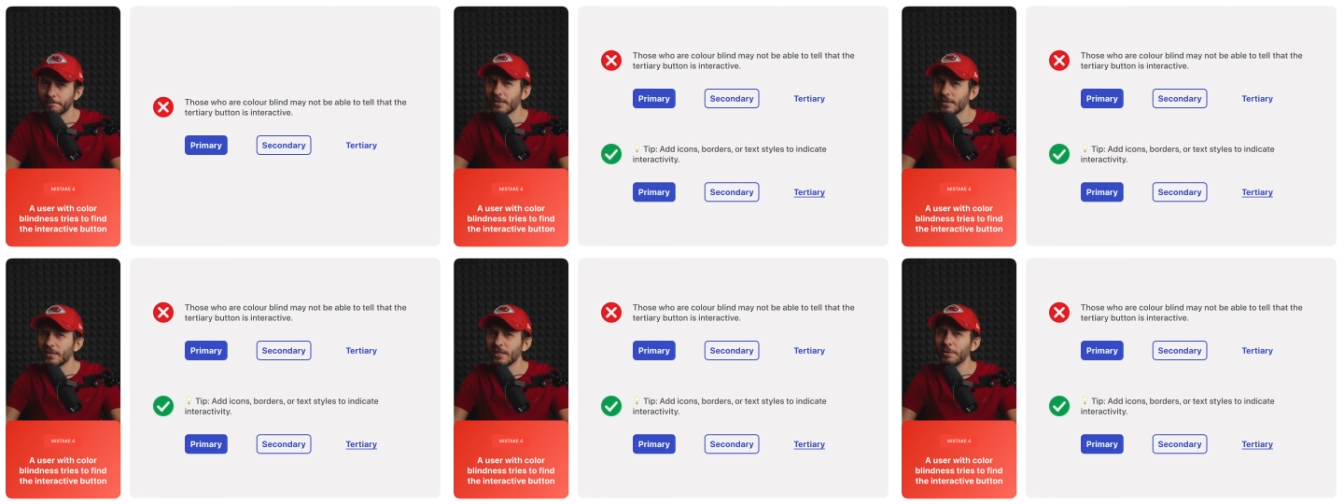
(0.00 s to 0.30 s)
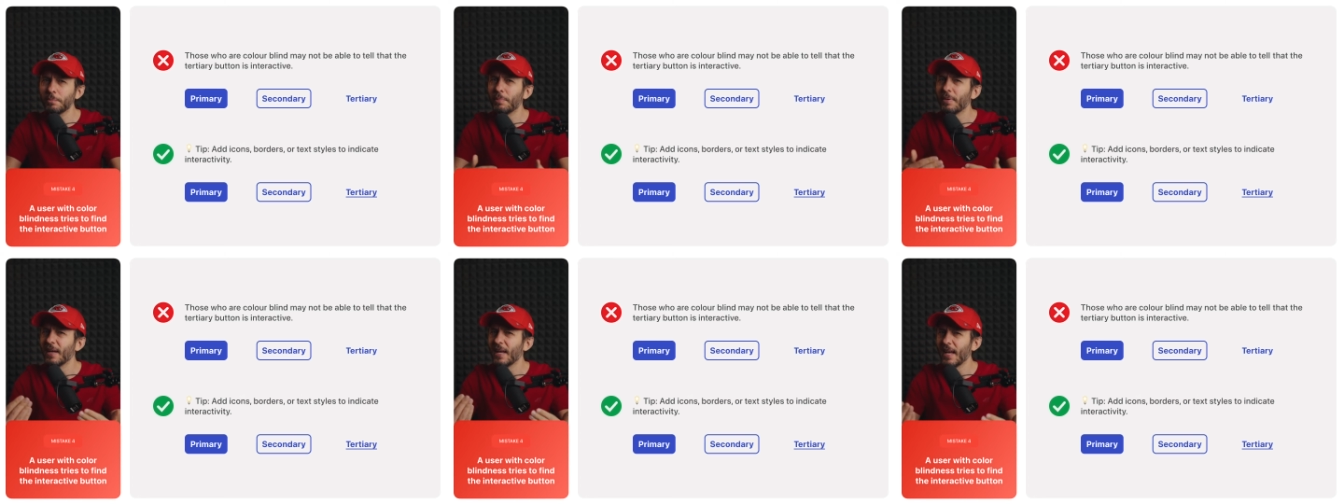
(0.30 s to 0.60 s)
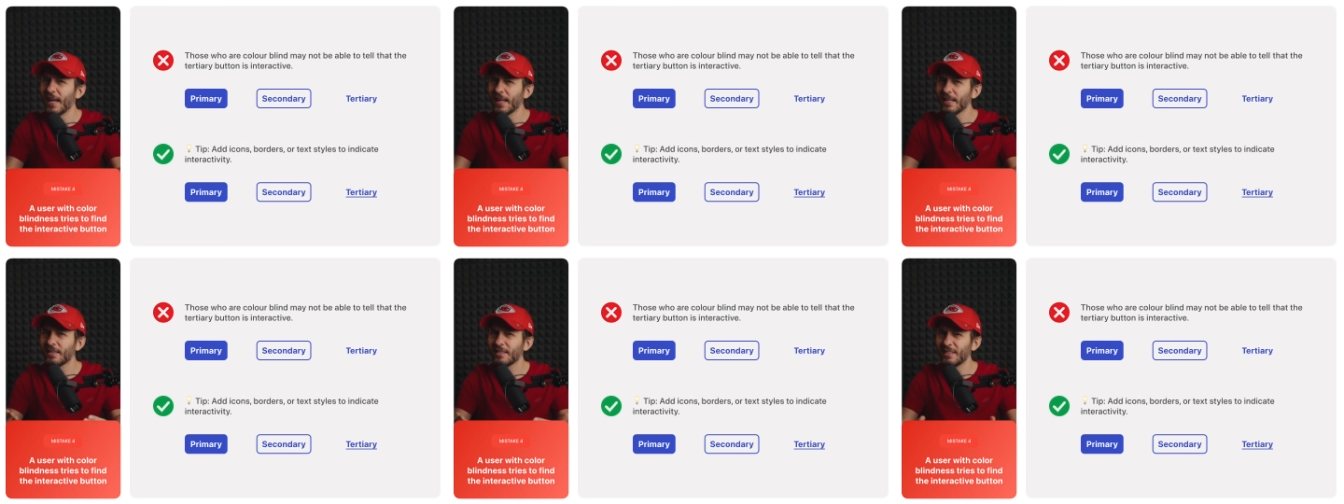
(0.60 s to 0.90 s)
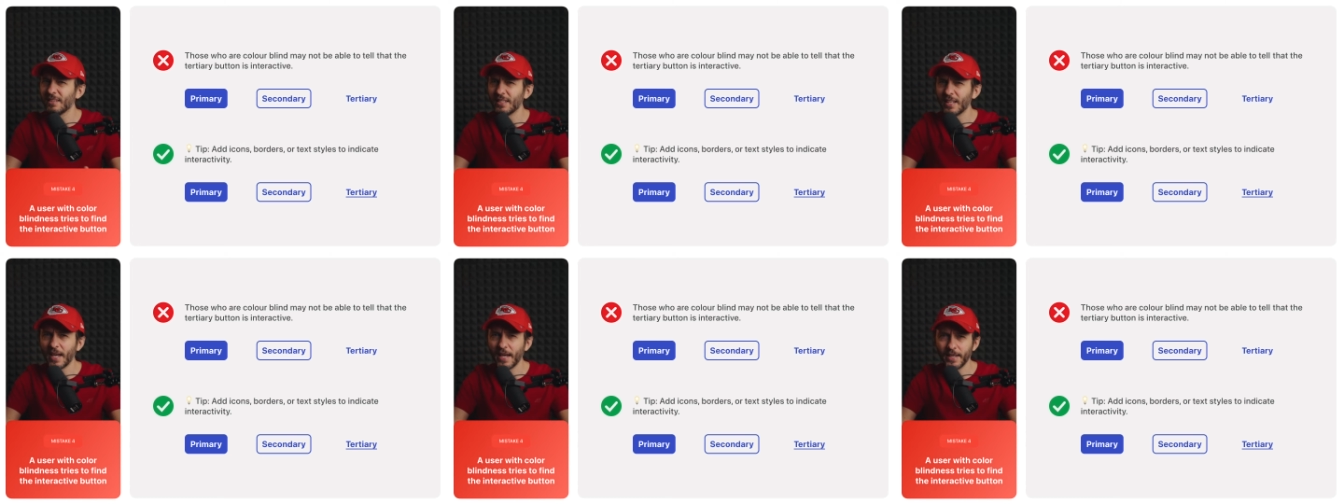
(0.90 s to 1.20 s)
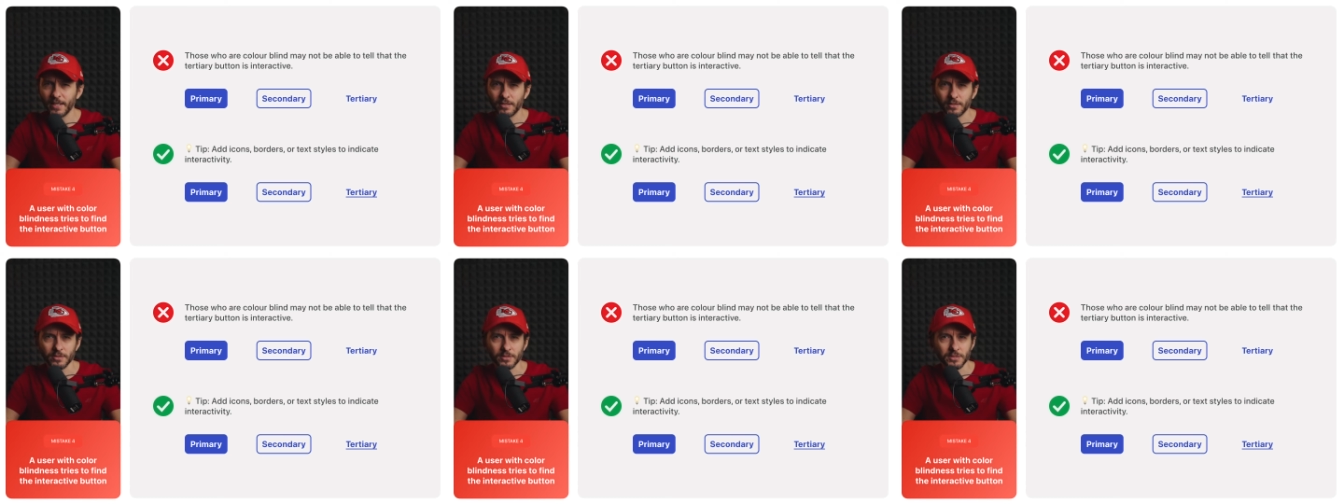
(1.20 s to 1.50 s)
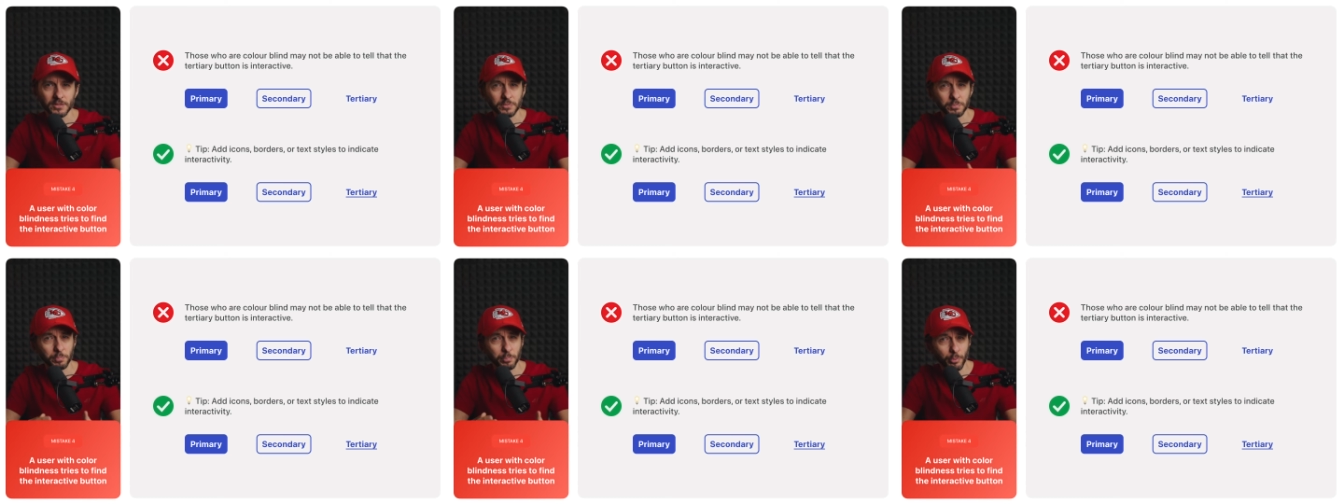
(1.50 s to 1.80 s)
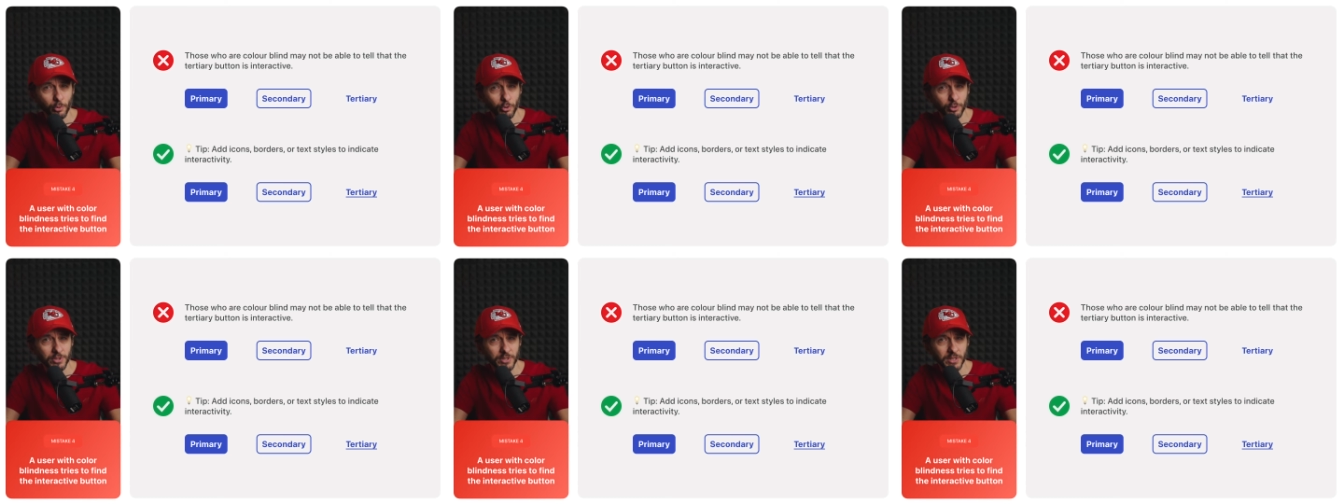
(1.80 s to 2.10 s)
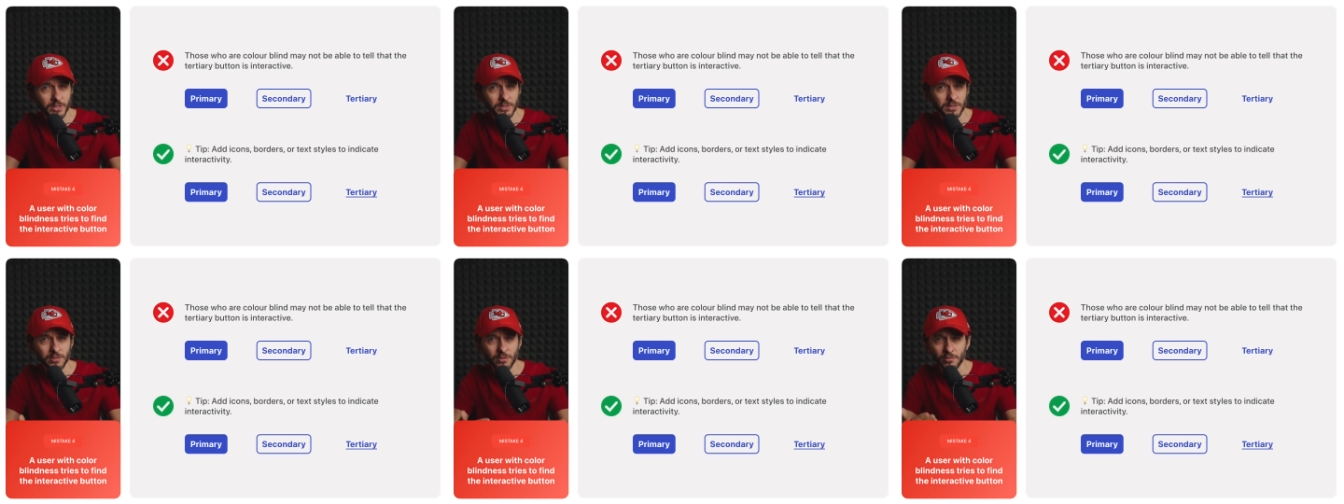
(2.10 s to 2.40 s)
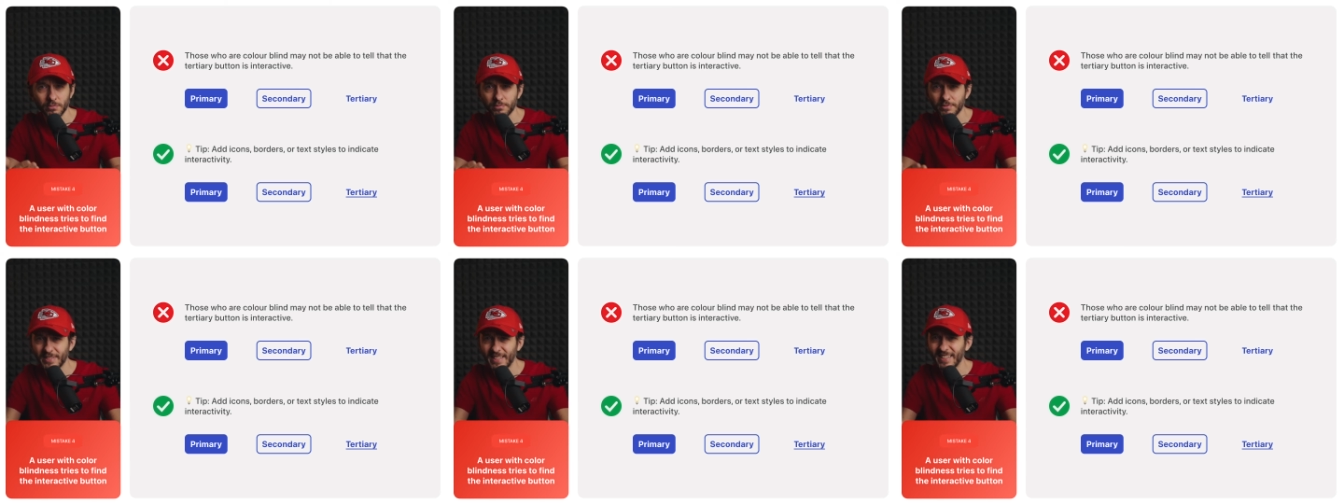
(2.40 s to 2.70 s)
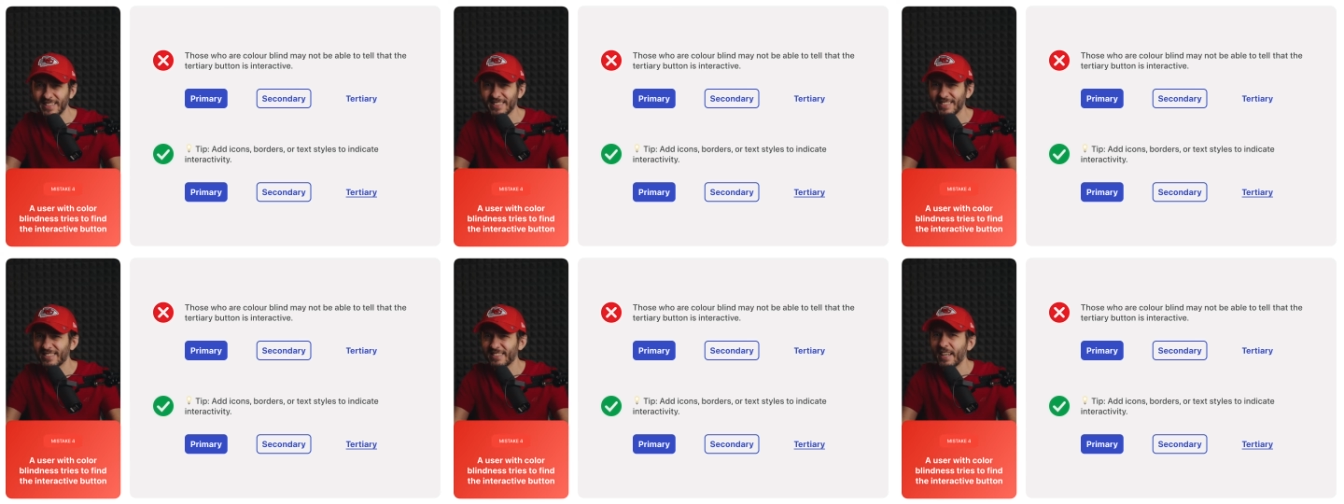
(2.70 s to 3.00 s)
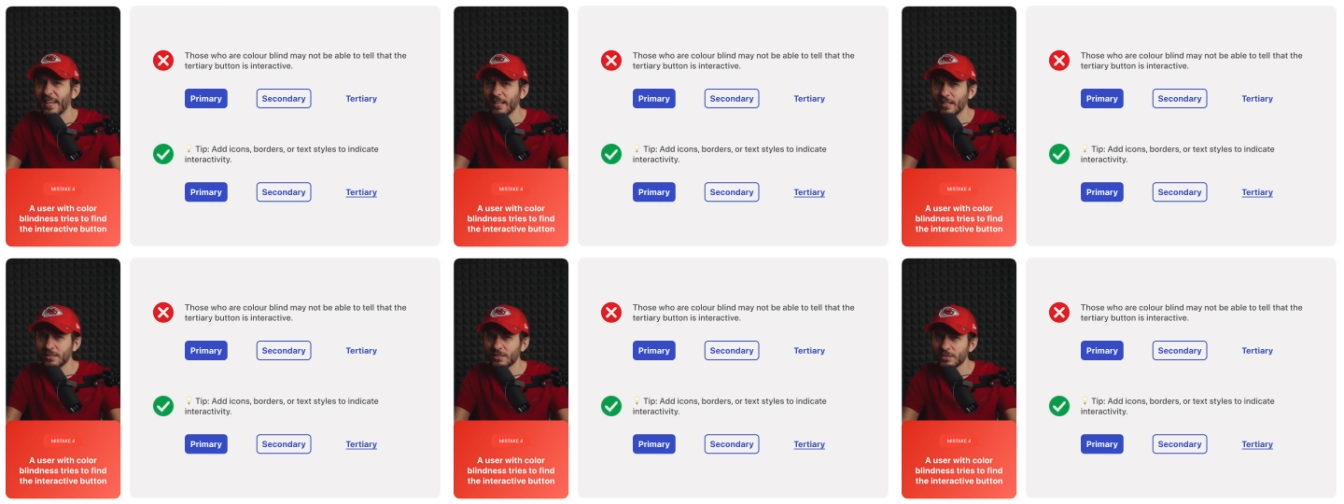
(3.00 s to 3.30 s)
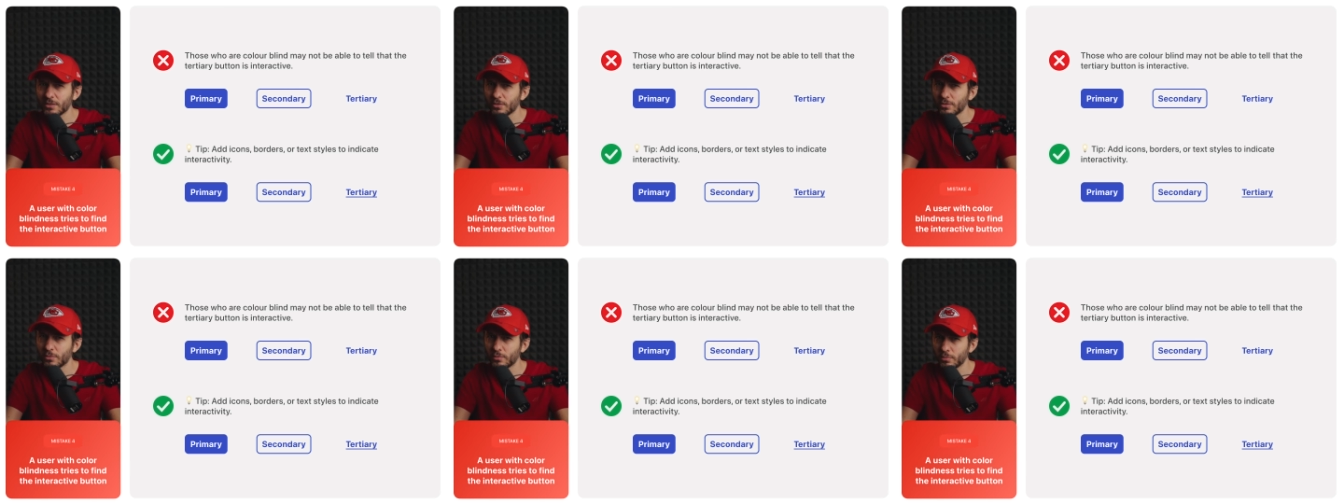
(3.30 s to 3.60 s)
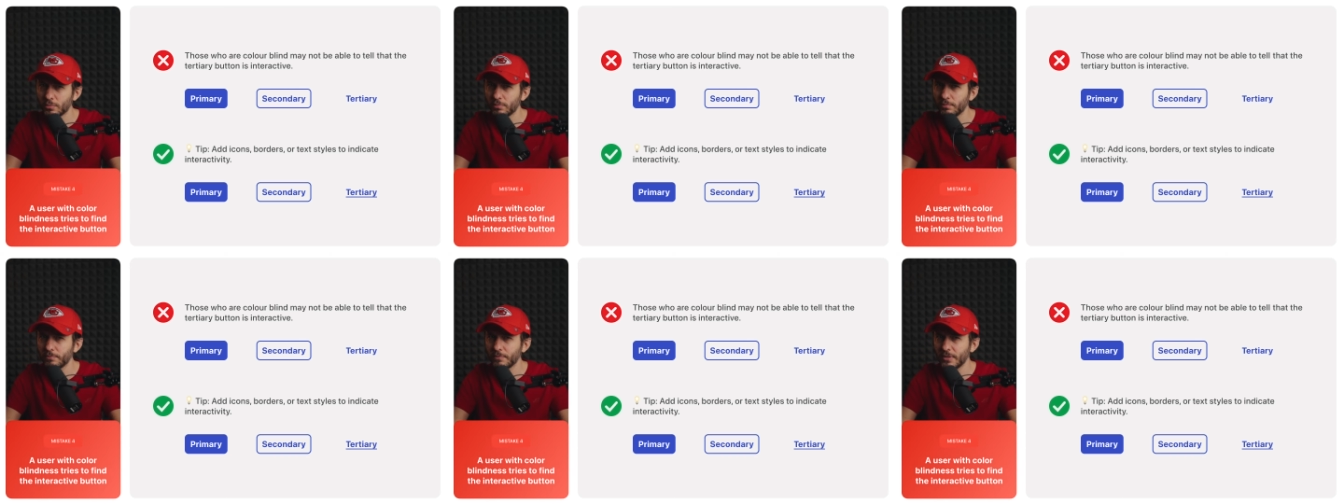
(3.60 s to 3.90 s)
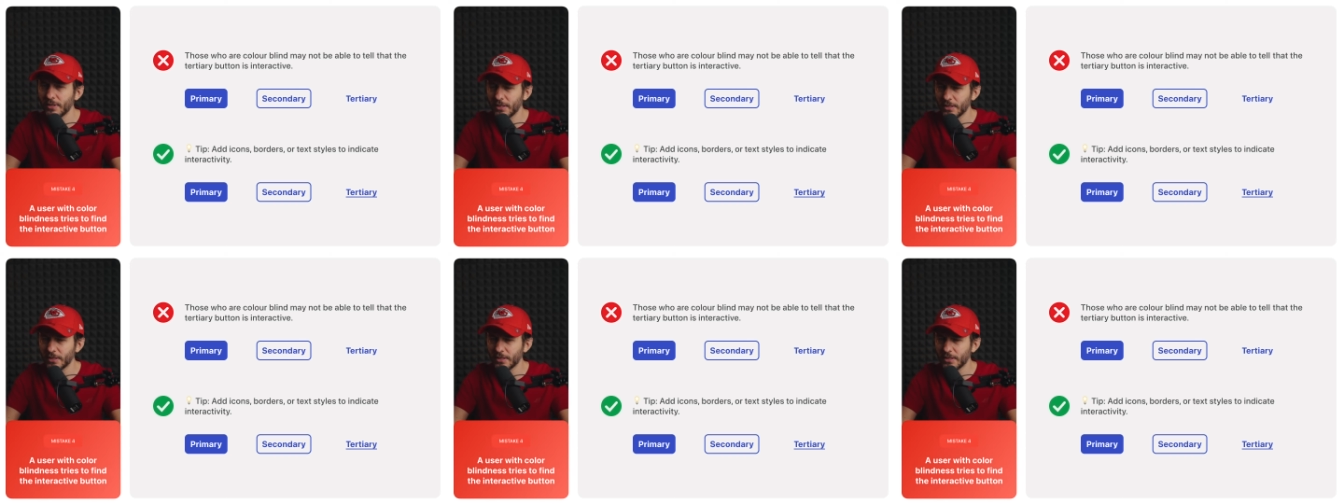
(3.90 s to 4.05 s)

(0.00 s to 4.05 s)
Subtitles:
Tip: add icons, borders or text styles to